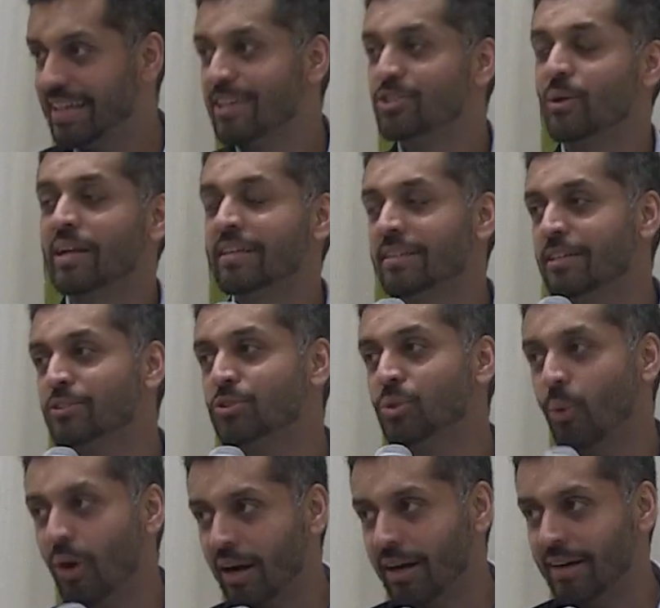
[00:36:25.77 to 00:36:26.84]
So I did this
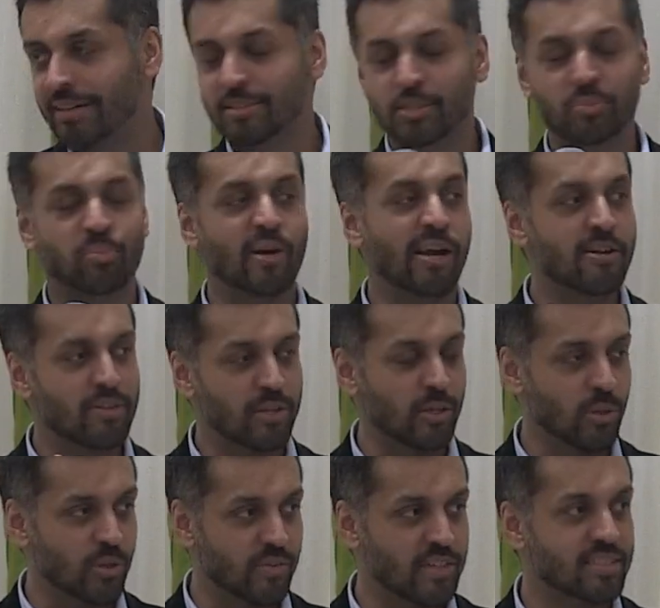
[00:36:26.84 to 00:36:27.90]
dua, this prayer to the
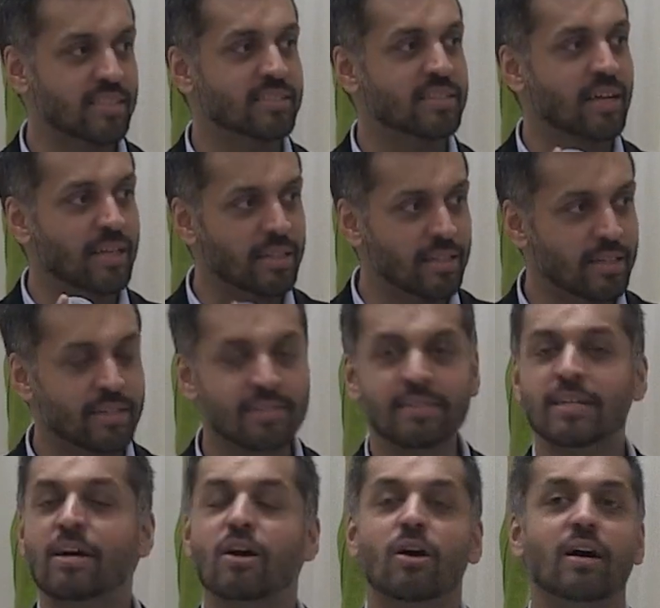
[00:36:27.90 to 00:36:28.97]
universe. I said, Allah,
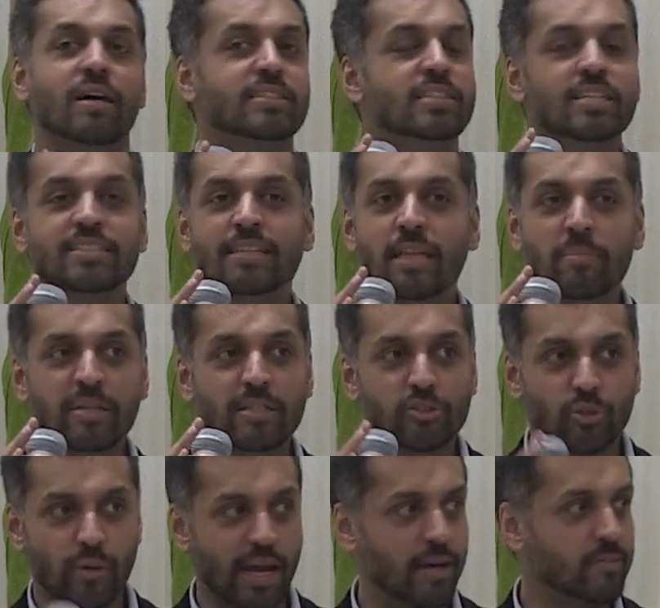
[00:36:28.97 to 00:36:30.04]
just let me
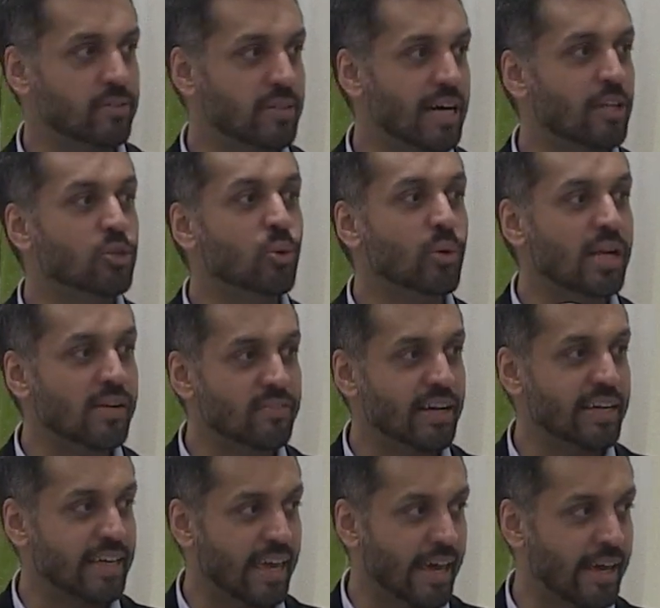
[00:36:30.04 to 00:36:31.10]
travel. I'll do whatever
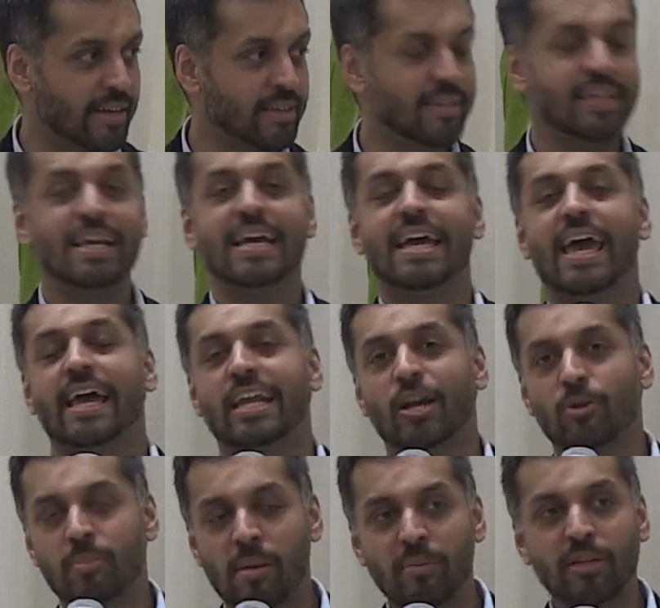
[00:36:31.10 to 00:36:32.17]
I can. And I
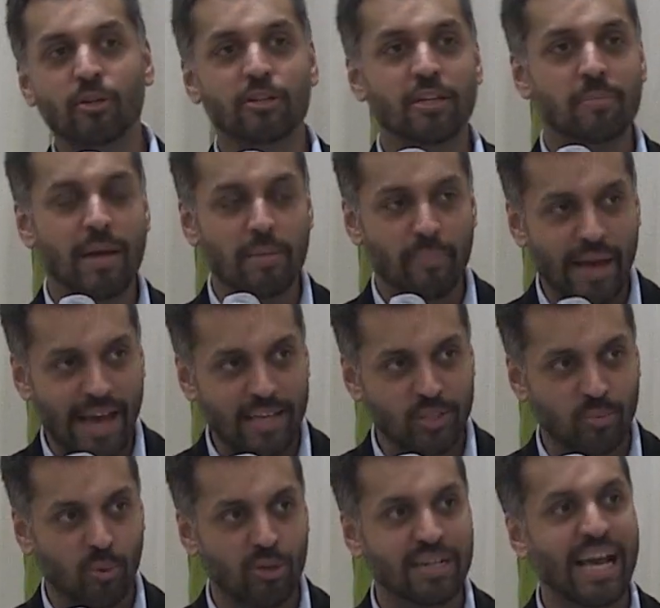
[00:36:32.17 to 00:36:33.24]
remember I looked at my
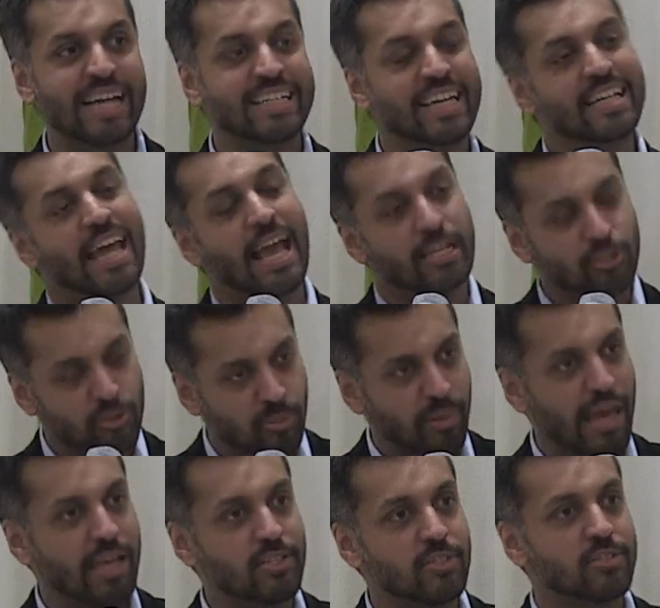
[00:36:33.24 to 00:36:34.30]
passport. I had to get extra
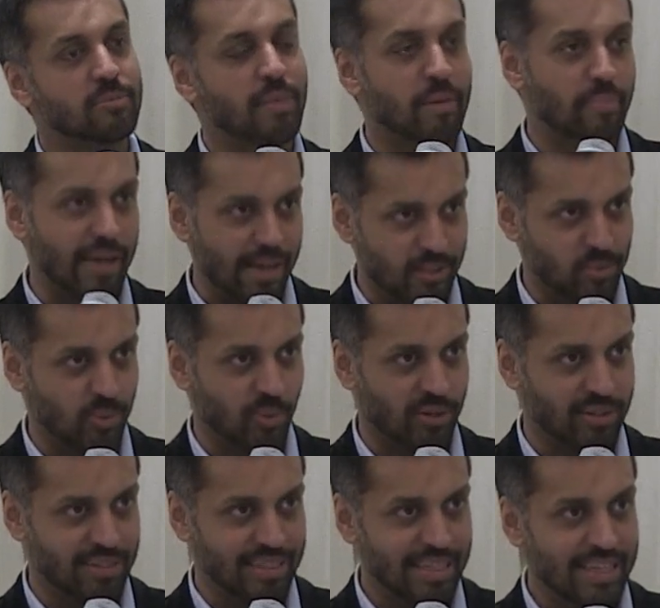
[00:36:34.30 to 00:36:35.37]
pages in my
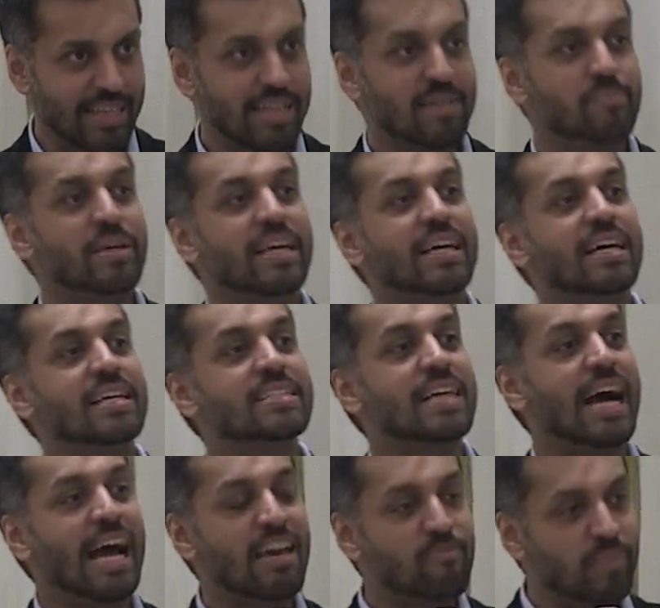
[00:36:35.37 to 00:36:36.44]
passport because
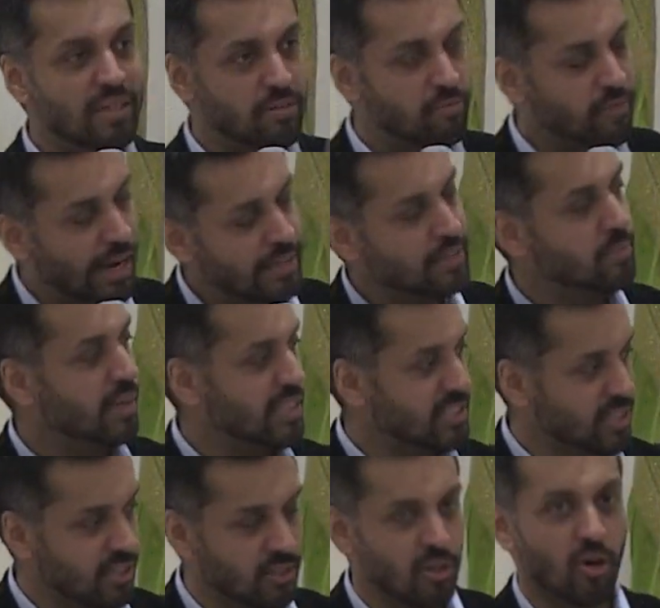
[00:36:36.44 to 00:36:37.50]
I have been invited,
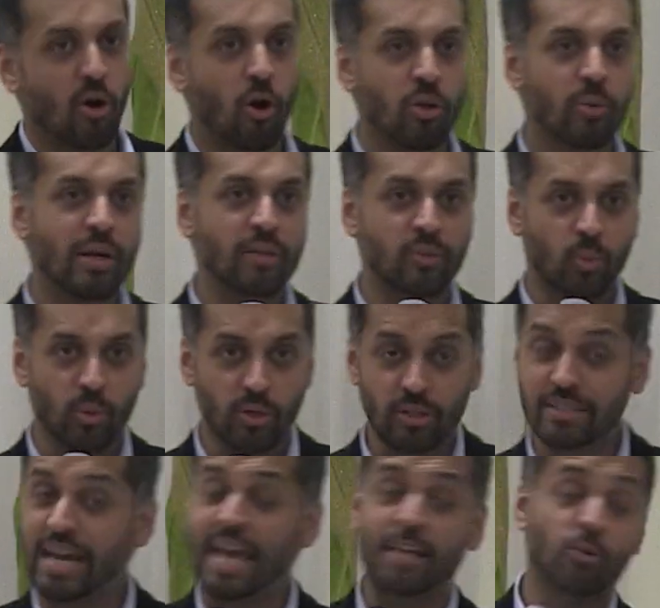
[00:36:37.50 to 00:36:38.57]
mashallah, all around the
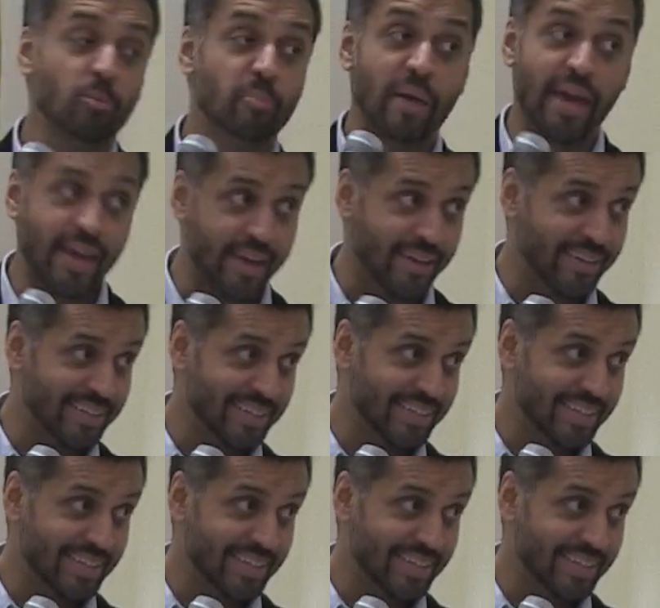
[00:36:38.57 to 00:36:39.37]
world. I don't pay.